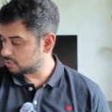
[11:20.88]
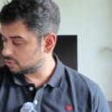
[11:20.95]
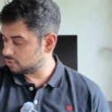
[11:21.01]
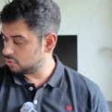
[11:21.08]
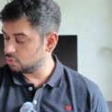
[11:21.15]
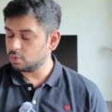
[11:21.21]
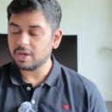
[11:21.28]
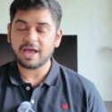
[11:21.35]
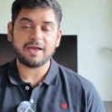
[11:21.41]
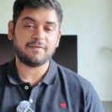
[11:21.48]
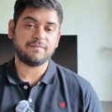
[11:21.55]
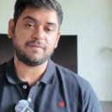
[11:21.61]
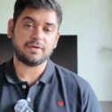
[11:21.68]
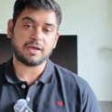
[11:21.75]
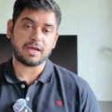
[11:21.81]
You
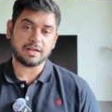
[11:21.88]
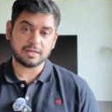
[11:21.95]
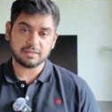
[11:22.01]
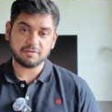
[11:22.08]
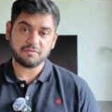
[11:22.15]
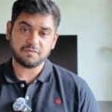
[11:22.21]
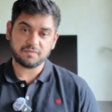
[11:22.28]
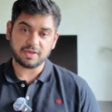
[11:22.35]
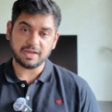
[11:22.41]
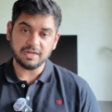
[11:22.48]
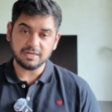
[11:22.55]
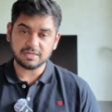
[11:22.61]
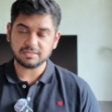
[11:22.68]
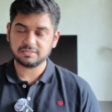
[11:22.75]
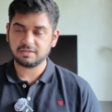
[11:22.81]
have another
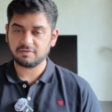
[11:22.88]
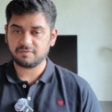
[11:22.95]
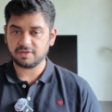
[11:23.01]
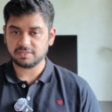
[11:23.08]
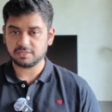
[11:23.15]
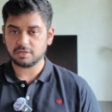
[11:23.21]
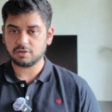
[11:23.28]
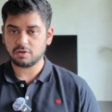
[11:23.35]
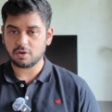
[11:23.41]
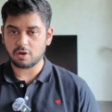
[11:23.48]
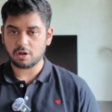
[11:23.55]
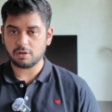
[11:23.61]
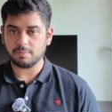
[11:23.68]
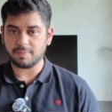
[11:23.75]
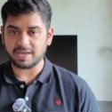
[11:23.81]
interesting feature
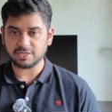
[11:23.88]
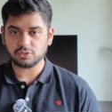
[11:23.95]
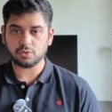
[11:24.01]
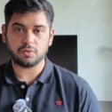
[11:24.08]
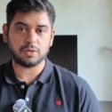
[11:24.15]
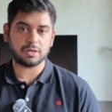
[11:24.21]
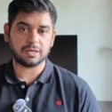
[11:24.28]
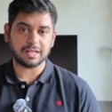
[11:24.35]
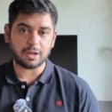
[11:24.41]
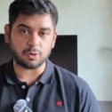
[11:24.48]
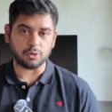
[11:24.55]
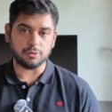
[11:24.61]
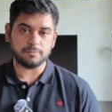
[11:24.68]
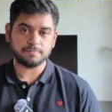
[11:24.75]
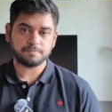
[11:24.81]
called mesh over
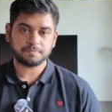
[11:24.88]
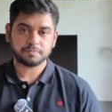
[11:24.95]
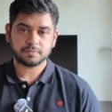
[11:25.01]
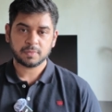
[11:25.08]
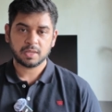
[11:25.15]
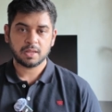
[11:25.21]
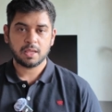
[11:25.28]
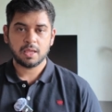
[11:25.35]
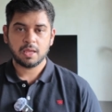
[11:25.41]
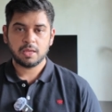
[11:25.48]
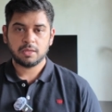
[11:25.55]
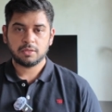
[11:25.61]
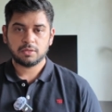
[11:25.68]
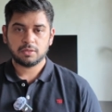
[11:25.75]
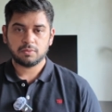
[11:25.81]
cloud.
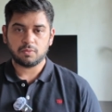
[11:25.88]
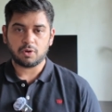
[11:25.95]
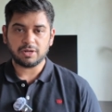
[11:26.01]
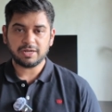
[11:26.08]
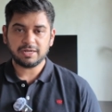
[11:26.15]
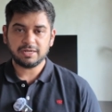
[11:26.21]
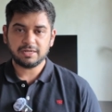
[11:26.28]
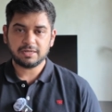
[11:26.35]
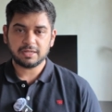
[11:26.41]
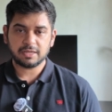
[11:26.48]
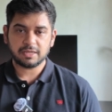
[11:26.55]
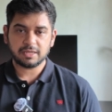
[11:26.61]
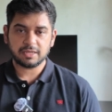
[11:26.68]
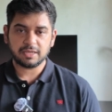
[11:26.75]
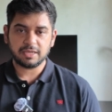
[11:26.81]
What it,
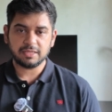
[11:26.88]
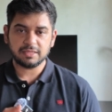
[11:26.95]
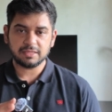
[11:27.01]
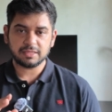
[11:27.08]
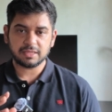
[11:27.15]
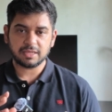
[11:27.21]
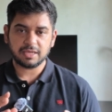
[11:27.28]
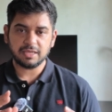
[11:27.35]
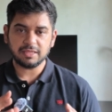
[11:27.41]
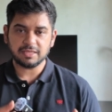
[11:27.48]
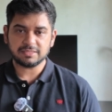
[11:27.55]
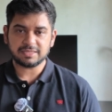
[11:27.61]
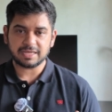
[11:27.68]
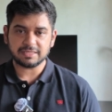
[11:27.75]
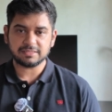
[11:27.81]
in
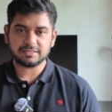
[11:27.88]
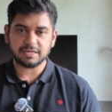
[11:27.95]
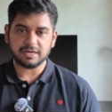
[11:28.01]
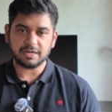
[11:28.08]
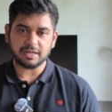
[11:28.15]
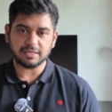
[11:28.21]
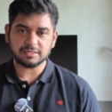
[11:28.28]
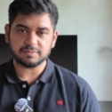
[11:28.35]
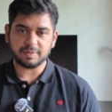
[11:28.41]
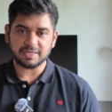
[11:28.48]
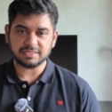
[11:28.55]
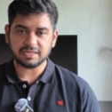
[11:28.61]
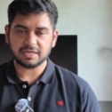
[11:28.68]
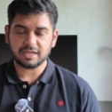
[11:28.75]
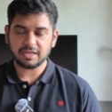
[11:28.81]
essence, it is
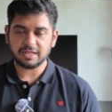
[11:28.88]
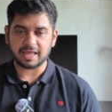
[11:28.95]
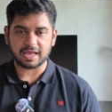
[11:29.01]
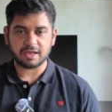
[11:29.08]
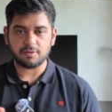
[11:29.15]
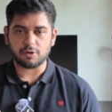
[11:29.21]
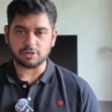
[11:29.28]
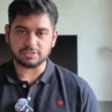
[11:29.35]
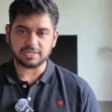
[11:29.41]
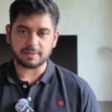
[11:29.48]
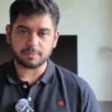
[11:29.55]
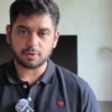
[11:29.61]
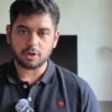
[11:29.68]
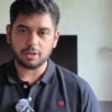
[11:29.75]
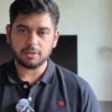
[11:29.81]
basically like a
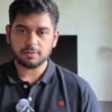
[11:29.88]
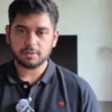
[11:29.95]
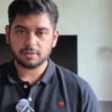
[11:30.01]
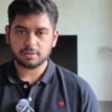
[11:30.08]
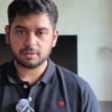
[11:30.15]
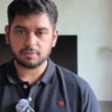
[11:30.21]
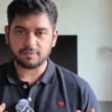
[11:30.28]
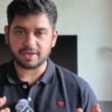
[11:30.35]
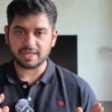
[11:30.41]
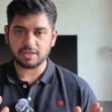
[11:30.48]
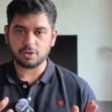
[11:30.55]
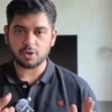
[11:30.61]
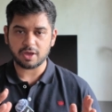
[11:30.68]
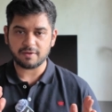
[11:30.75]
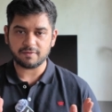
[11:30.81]
WhatsApp call where
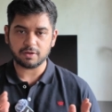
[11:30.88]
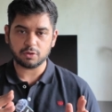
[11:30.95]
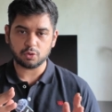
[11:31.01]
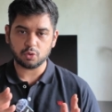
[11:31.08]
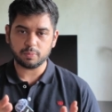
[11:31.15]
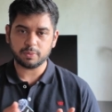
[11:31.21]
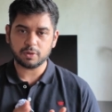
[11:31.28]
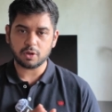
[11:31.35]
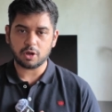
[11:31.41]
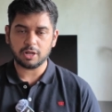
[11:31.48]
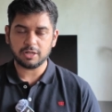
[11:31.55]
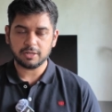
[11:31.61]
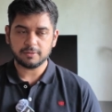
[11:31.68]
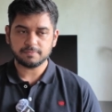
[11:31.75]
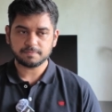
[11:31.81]
you have a group
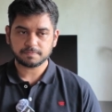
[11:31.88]
call.